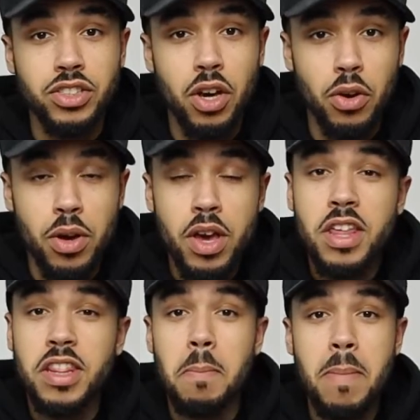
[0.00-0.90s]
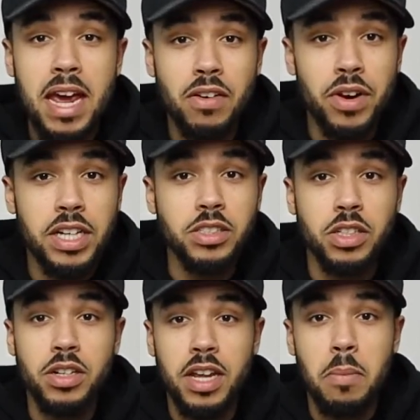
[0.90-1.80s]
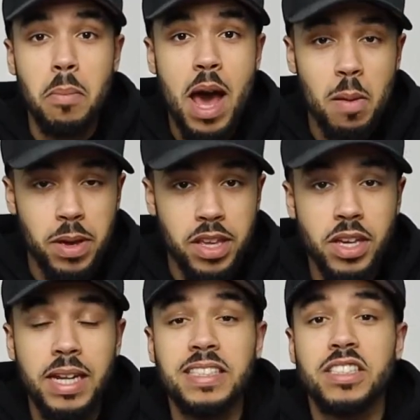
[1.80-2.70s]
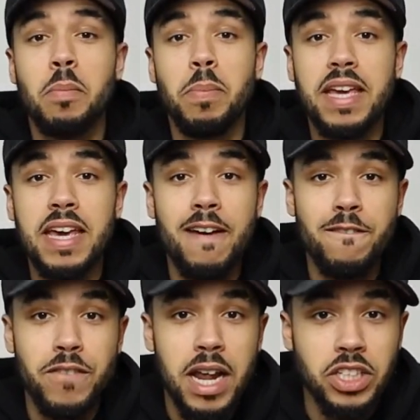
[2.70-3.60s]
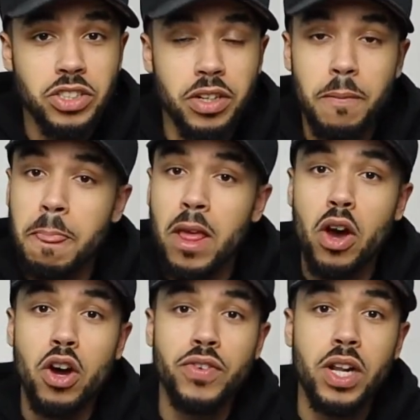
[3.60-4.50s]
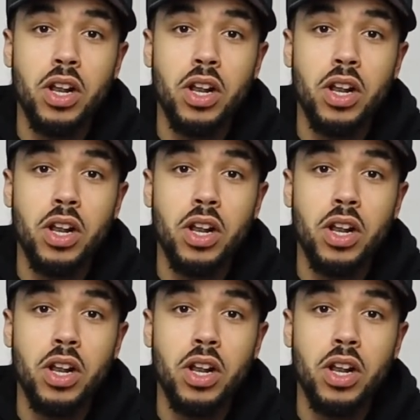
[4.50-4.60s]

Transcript: So the main reason, in my opinion, is to beat inflation. Over the